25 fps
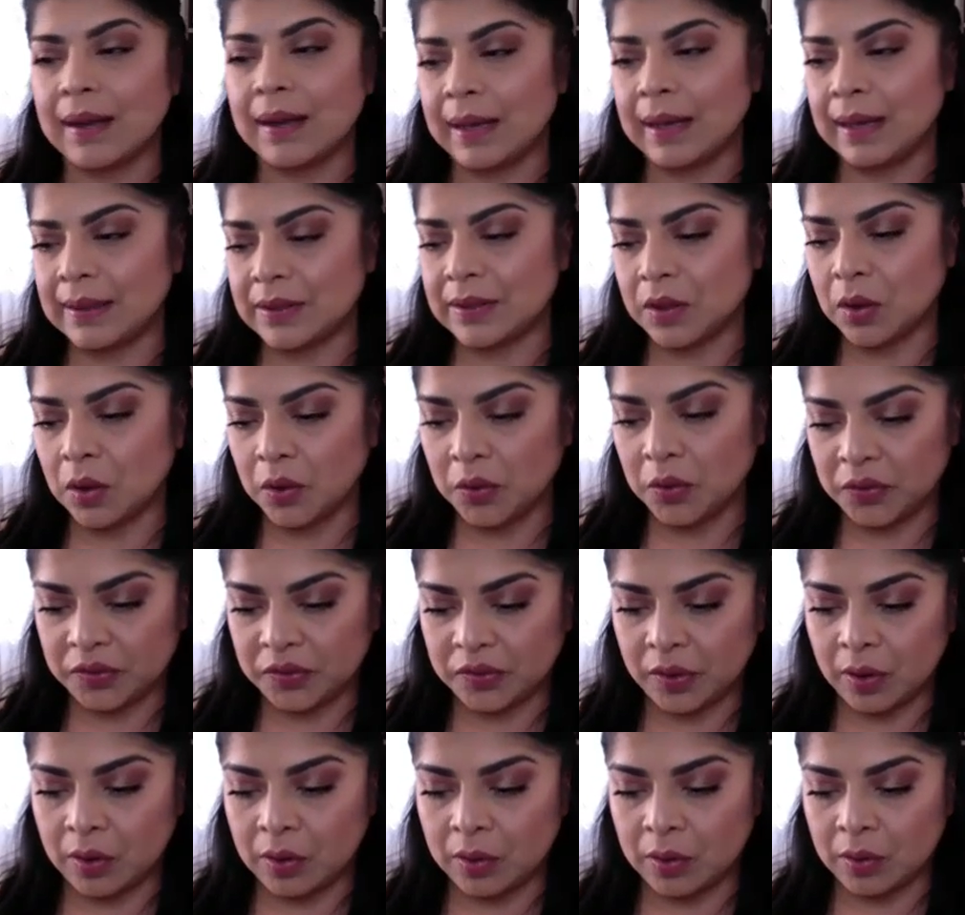And
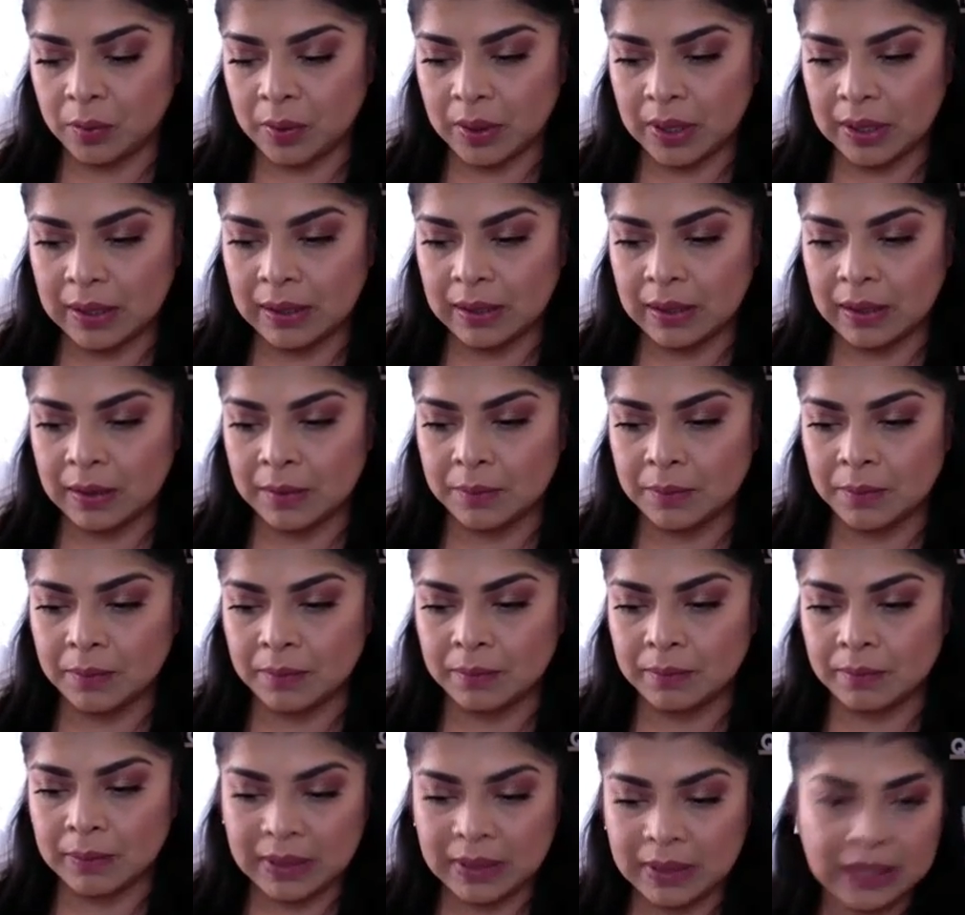also,
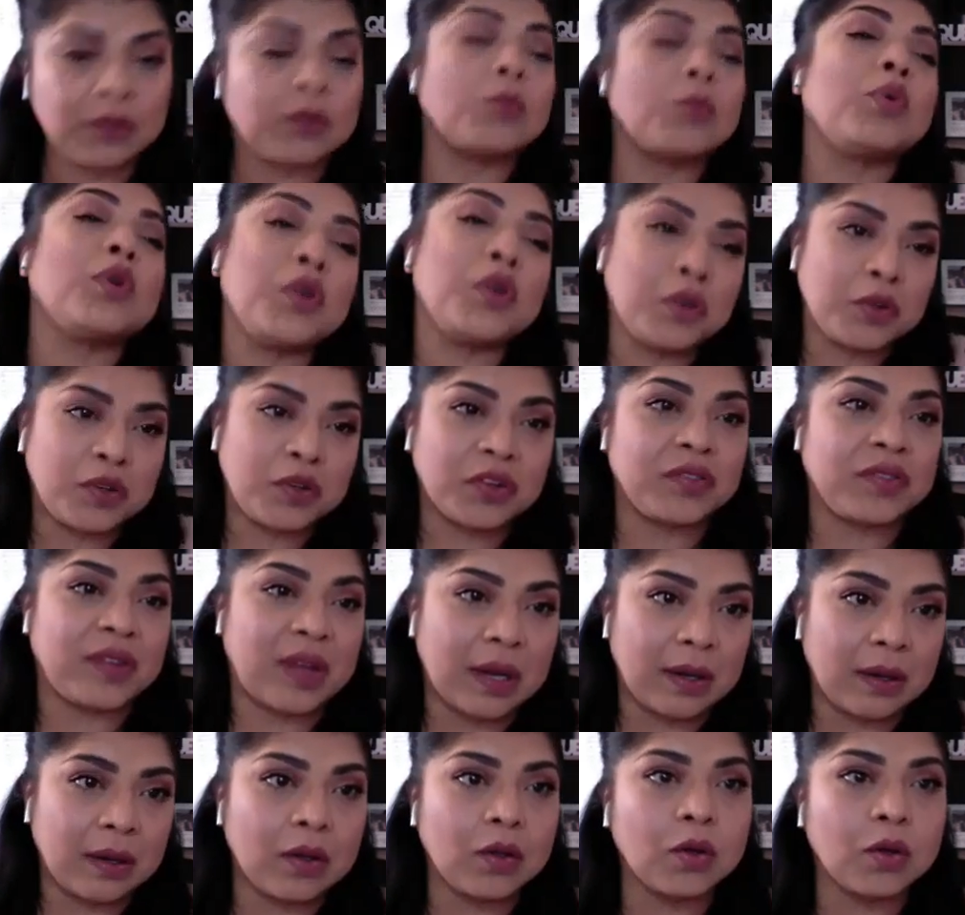like what you just
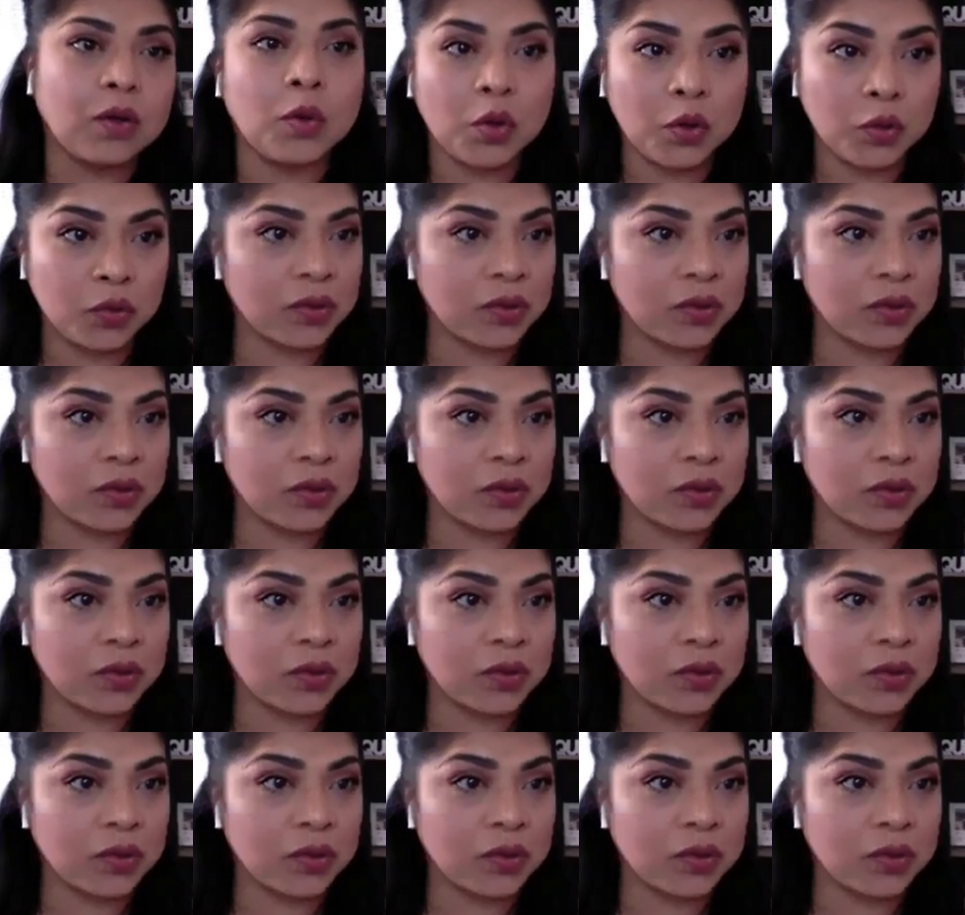said, you